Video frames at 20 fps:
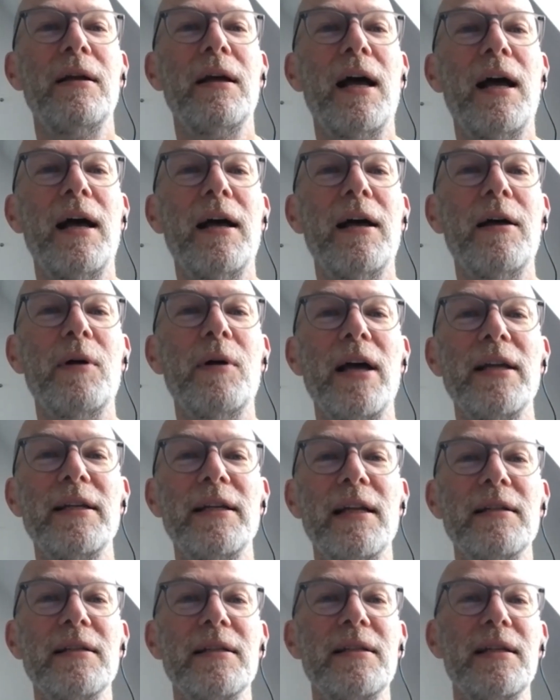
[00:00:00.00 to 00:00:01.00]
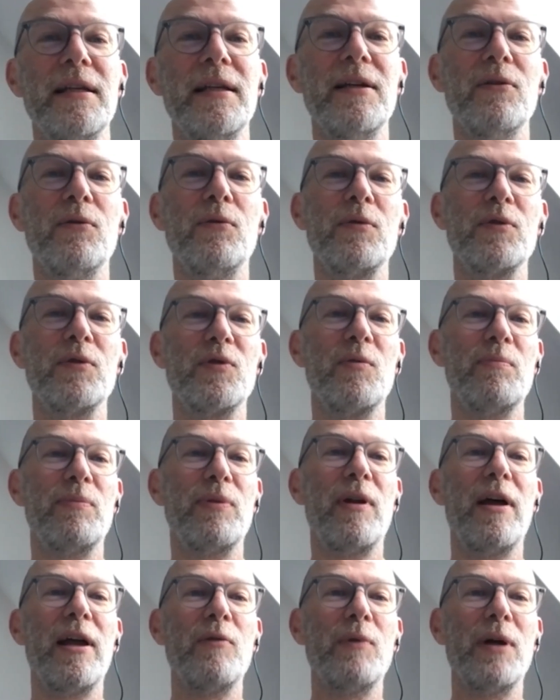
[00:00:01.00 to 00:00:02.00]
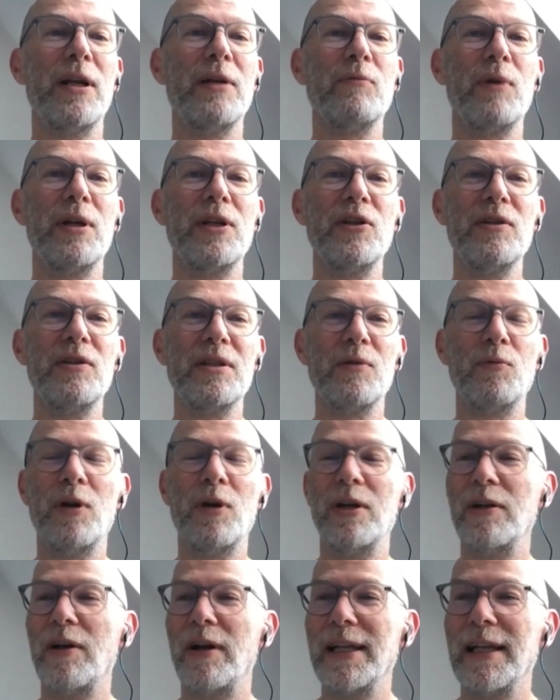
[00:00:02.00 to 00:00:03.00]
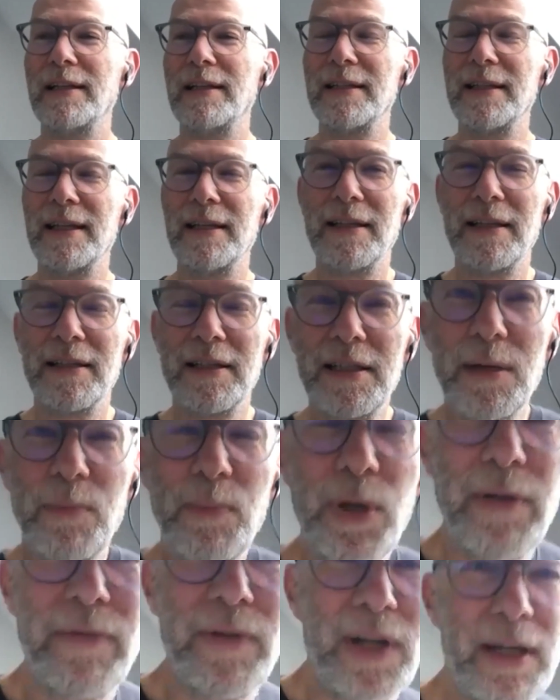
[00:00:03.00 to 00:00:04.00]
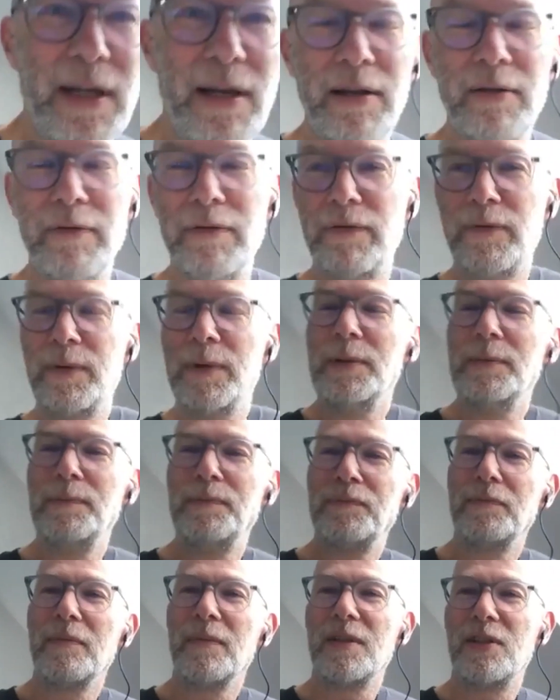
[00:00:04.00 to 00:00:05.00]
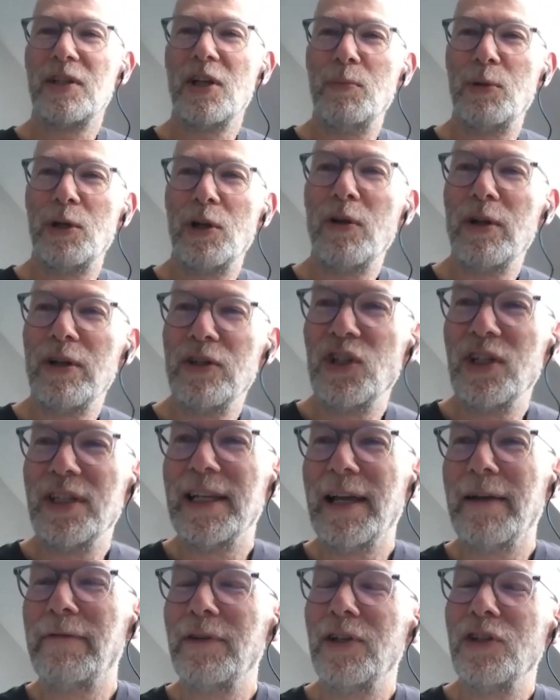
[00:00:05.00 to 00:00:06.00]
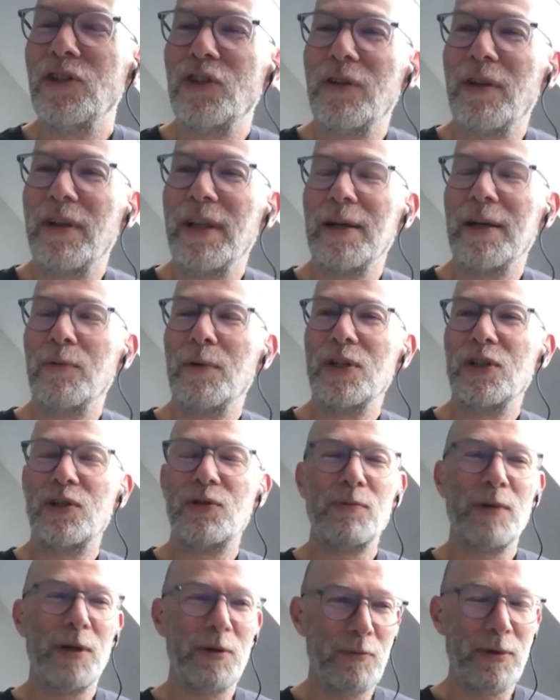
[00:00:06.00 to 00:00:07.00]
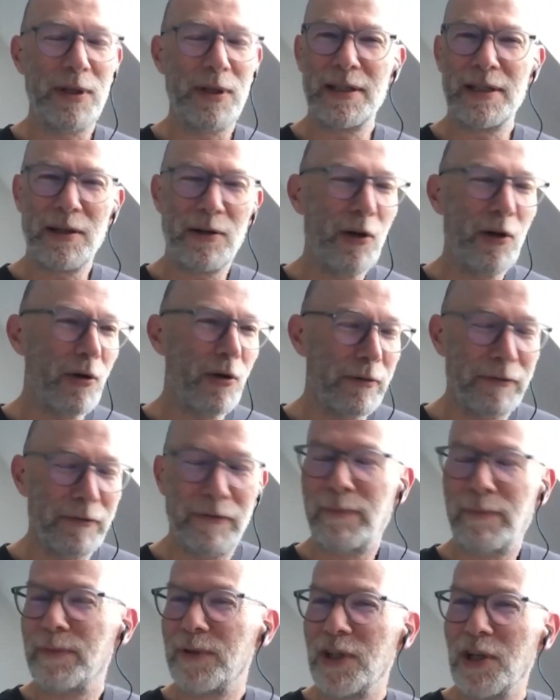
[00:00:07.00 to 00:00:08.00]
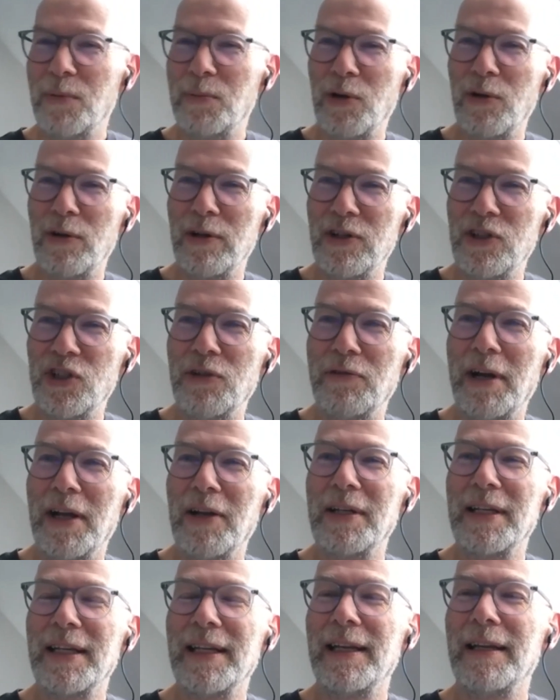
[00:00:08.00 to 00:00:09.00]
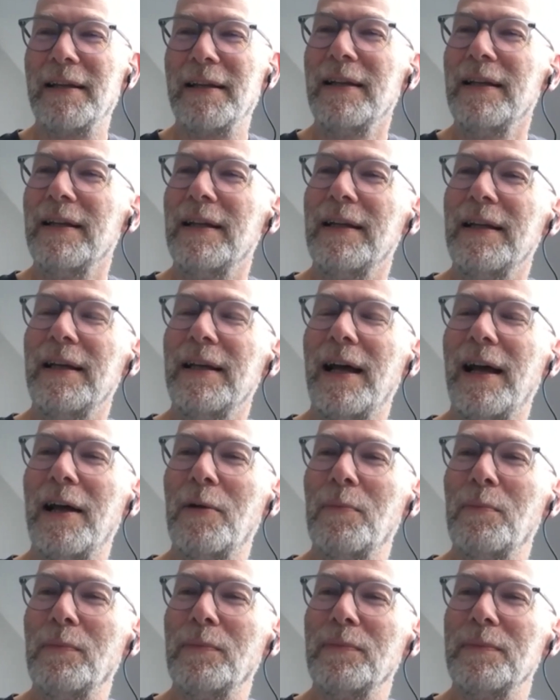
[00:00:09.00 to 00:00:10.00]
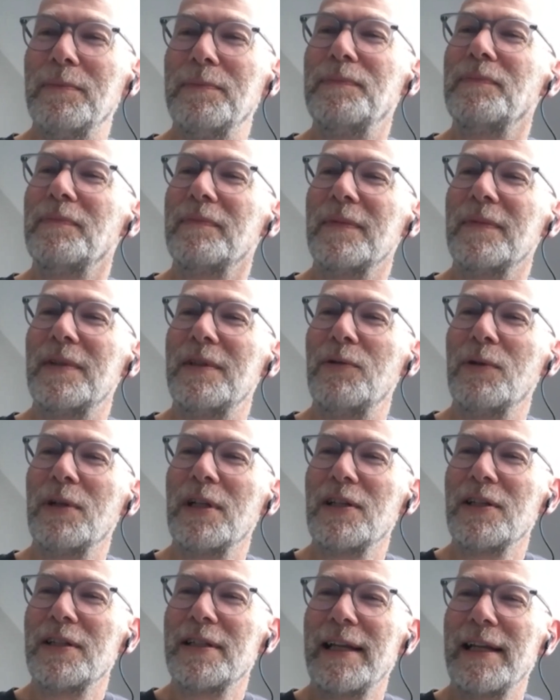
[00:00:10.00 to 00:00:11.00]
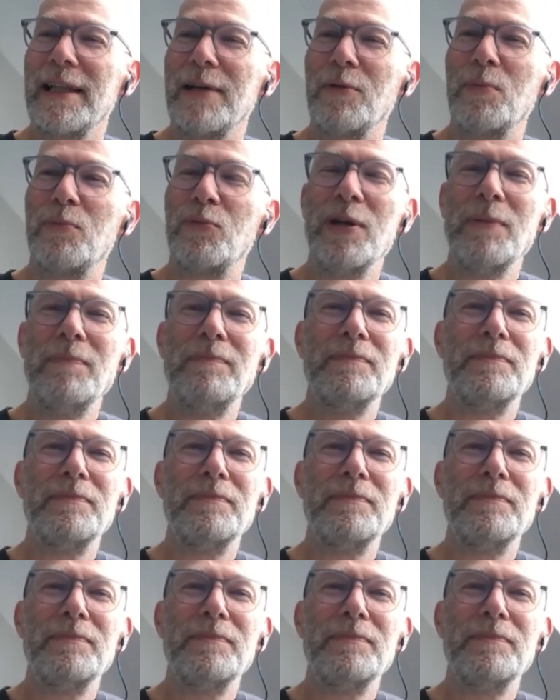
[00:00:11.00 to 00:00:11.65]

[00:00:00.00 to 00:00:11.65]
identity, or want to imply when using the word identity? So it's a bit of a kind of terminology definition thing, which there's a lot of terminology around here. Do you want to just take that one, Bryn?